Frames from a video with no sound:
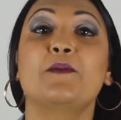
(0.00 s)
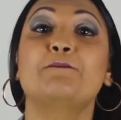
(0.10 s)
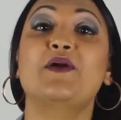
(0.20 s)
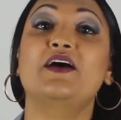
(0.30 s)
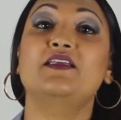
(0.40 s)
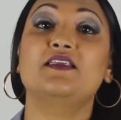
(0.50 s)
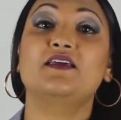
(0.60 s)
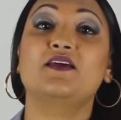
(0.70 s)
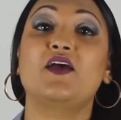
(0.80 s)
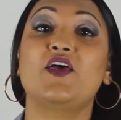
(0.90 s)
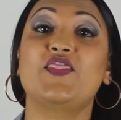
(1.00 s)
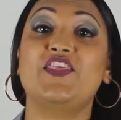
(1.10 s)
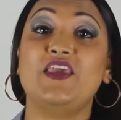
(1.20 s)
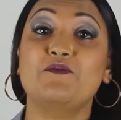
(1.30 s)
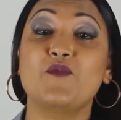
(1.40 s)
But
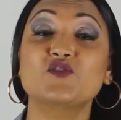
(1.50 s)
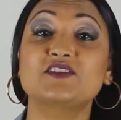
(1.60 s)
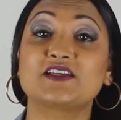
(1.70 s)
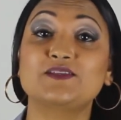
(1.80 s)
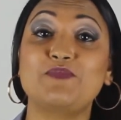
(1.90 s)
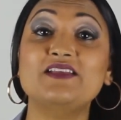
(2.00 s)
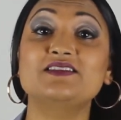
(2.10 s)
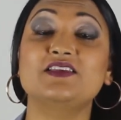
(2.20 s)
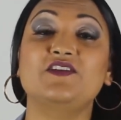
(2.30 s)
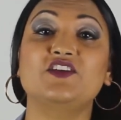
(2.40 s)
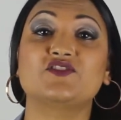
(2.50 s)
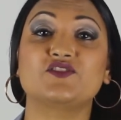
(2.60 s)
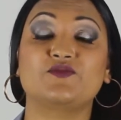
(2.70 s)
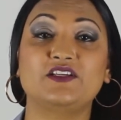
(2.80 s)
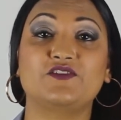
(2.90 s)
the most expensive
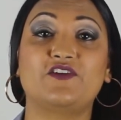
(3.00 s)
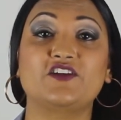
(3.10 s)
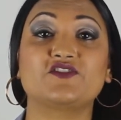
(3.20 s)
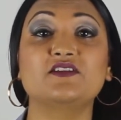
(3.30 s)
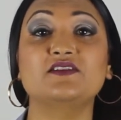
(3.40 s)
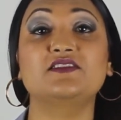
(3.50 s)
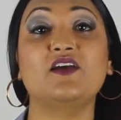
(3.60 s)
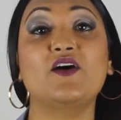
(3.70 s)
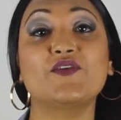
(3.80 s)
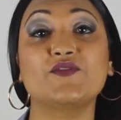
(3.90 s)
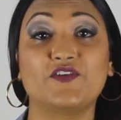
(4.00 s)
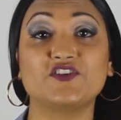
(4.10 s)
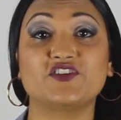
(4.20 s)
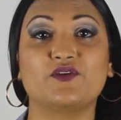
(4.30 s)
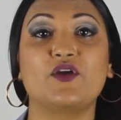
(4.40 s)
interest rate differential is the other
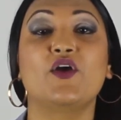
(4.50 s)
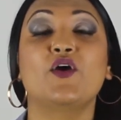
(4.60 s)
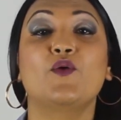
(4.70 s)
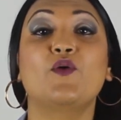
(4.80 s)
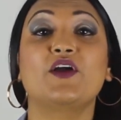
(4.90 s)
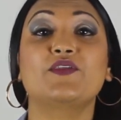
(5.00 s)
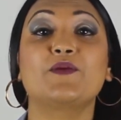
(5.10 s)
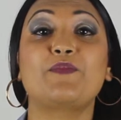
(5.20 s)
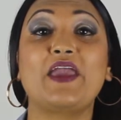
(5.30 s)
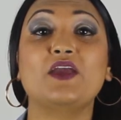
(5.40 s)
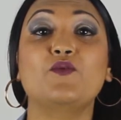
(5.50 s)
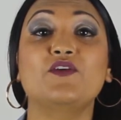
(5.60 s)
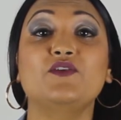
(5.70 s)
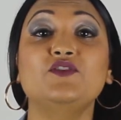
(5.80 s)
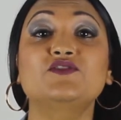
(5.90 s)
version, where the bank
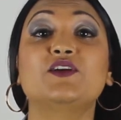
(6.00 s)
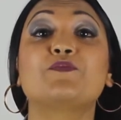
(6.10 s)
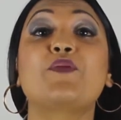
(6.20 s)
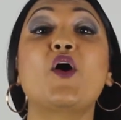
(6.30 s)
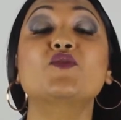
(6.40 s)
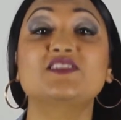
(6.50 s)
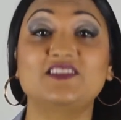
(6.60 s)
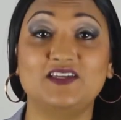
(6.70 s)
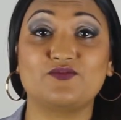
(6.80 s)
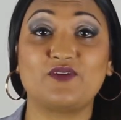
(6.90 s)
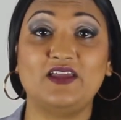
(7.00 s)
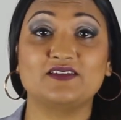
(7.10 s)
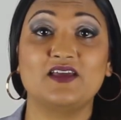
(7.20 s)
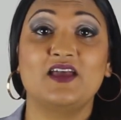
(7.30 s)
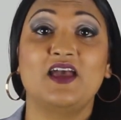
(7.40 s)
will use their posted
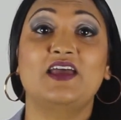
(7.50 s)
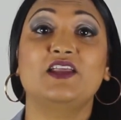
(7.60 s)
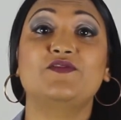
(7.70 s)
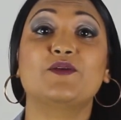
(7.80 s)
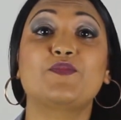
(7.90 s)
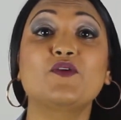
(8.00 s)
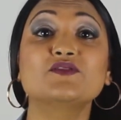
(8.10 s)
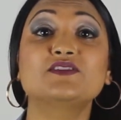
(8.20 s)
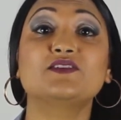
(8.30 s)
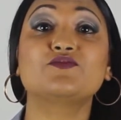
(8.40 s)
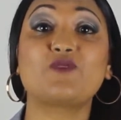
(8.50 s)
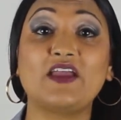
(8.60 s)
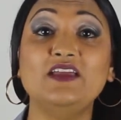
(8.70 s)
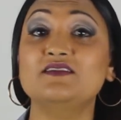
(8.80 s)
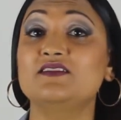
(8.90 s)
rate. And if their posted
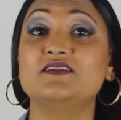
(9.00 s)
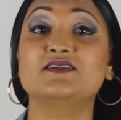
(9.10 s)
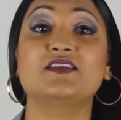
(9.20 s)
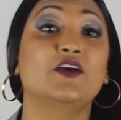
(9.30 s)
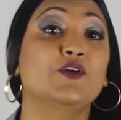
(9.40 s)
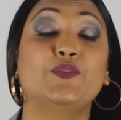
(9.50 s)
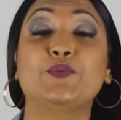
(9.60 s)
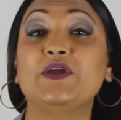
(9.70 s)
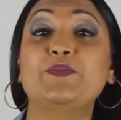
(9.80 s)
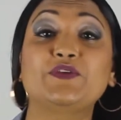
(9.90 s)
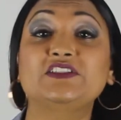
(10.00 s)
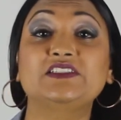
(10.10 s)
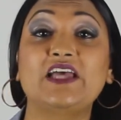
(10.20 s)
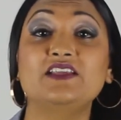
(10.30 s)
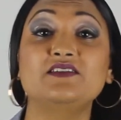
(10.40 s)
rate is
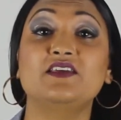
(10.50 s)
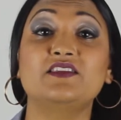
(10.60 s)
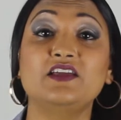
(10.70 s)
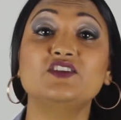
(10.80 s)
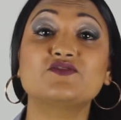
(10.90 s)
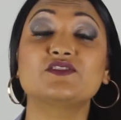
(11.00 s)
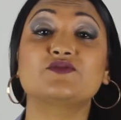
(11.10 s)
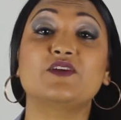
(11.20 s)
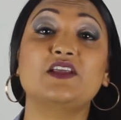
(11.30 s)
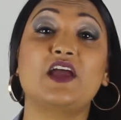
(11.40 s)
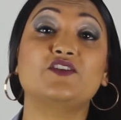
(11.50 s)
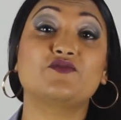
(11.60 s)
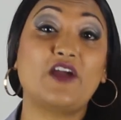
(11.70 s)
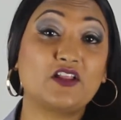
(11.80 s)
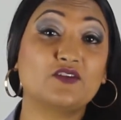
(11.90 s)
3%, then the interest rate and your
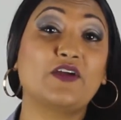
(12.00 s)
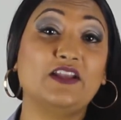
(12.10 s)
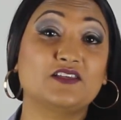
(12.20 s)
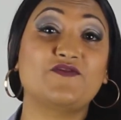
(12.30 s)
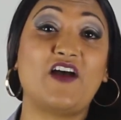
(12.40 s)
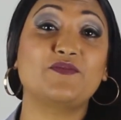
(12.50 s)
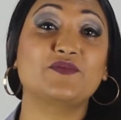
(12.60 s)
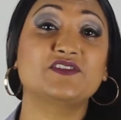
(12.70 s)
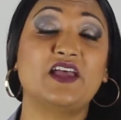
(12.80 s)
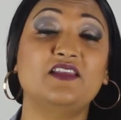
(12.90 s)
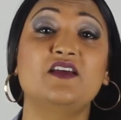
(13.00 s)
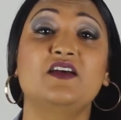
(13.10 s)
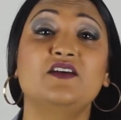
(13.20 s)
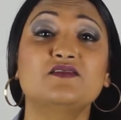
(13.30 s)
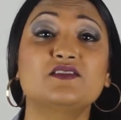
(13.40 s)
regular rate is 5%.
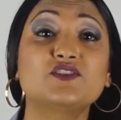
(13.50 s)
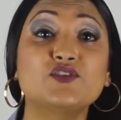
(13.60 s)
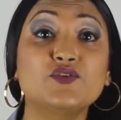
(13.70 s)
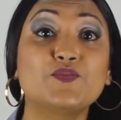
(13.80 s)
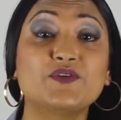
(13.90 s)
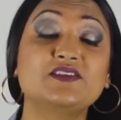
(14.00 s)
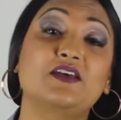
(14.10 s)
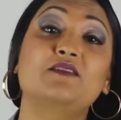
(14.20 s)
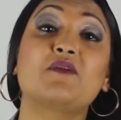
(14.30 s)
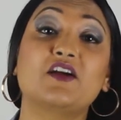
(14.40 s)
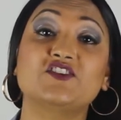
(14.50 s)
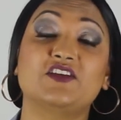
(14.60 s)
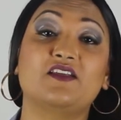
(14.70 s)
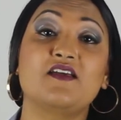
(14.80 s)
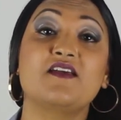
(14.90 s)
There's a 2% margin.